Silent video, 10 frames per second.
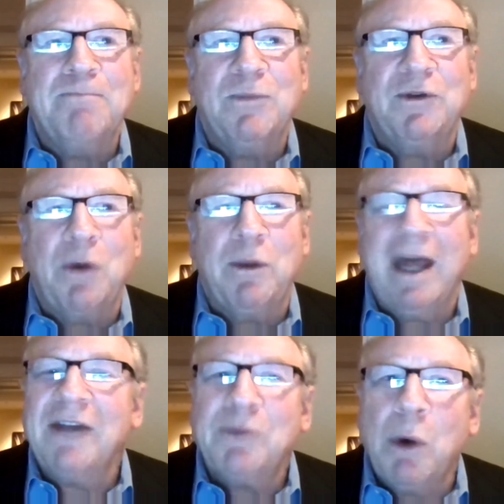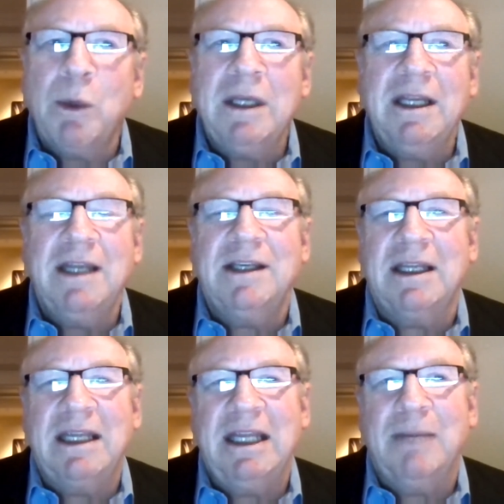So that's what we need
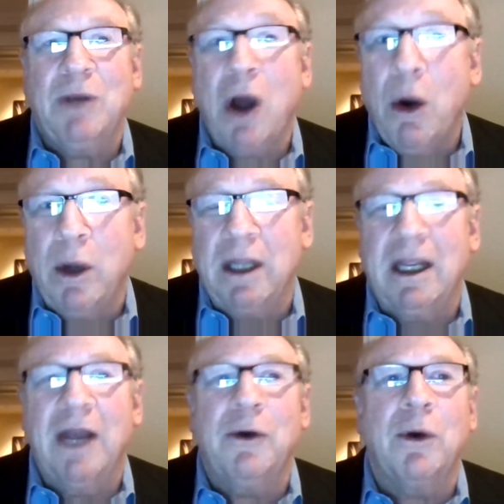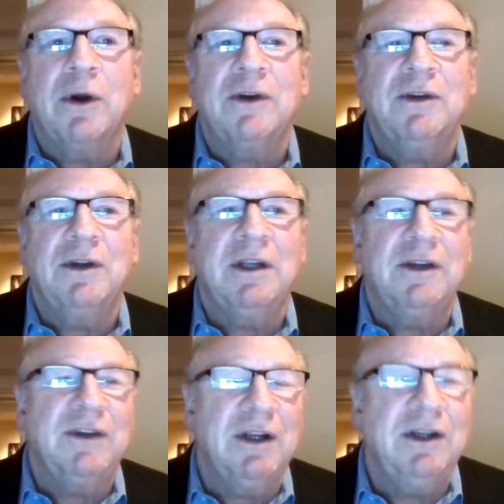to keep going in order to
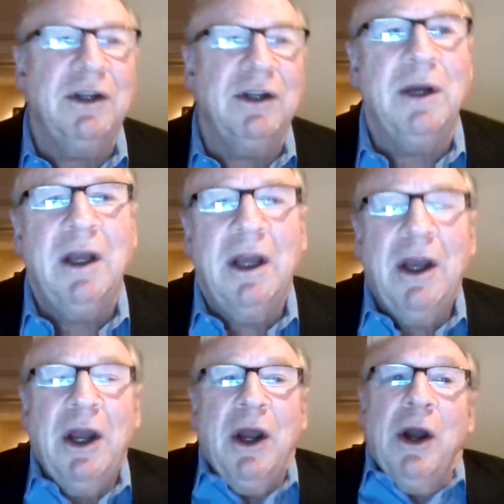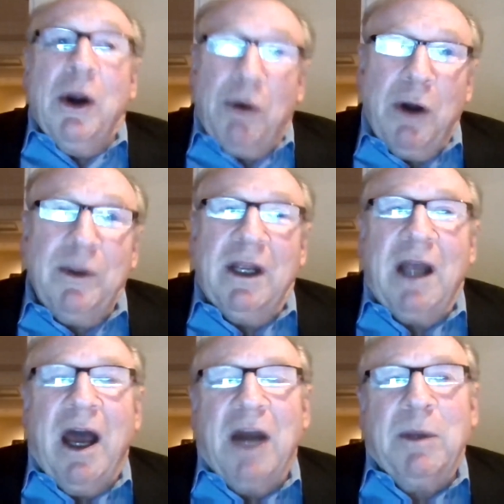continue growing the
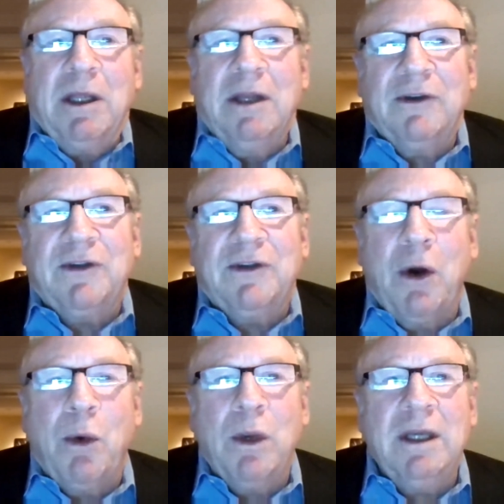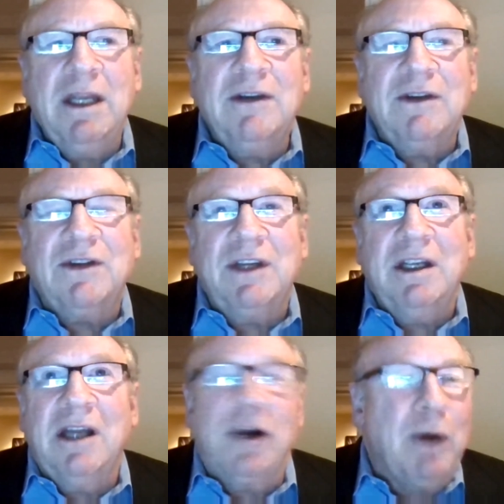economy. So we need to
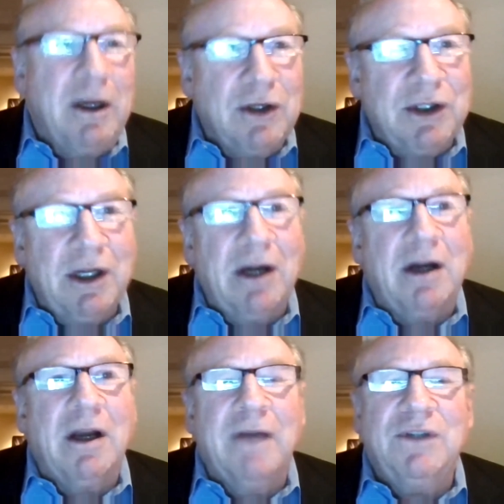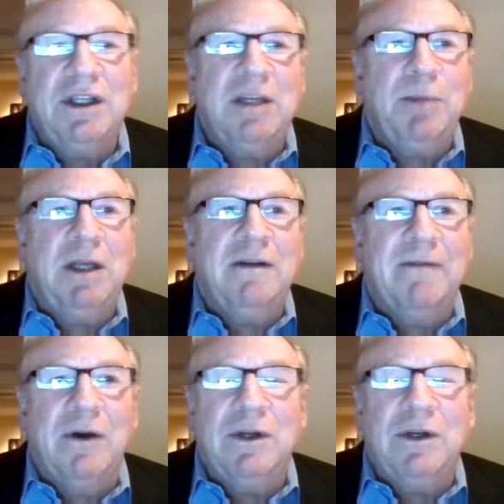see a greater share of GDP
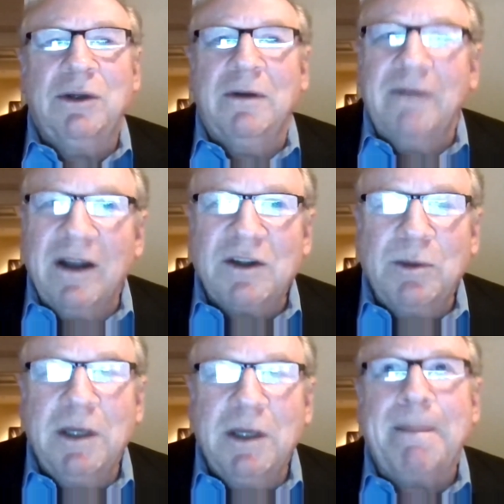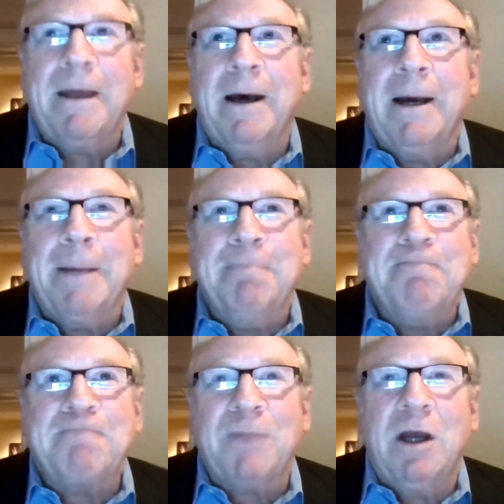devoted to investment.
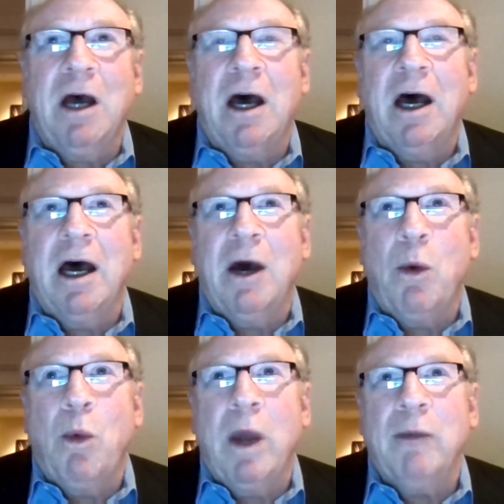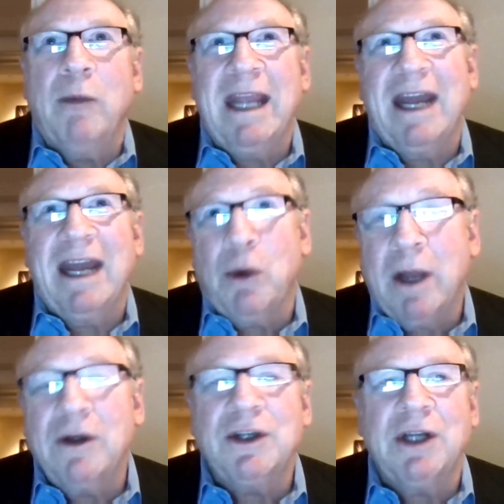When we get a
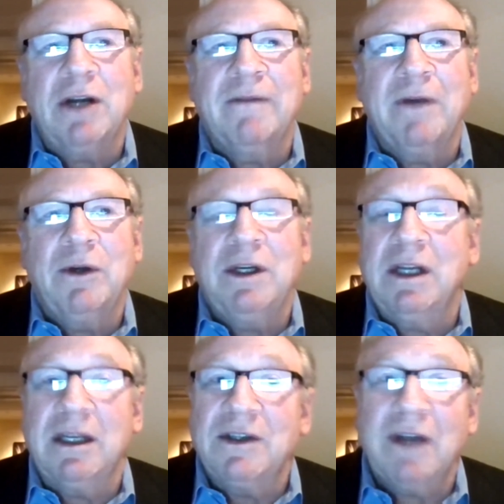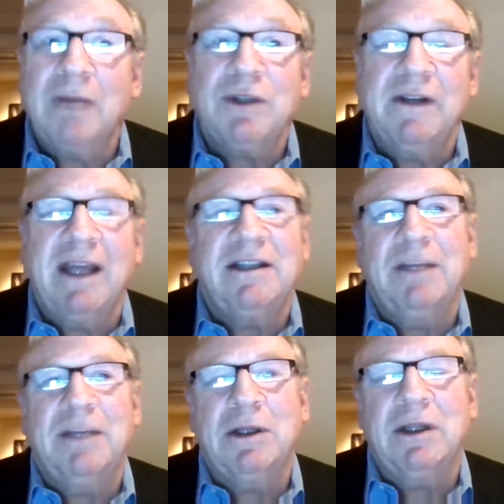greater share devoted to consumption, that
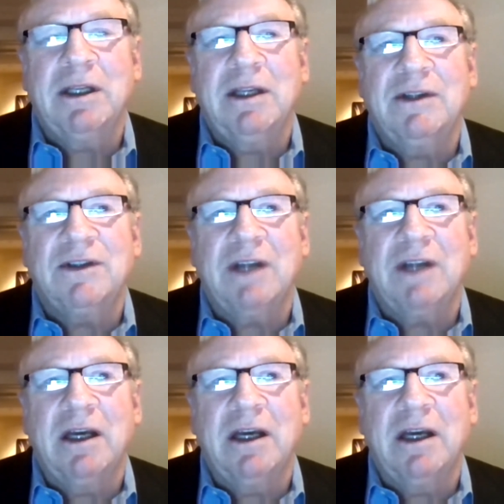typically is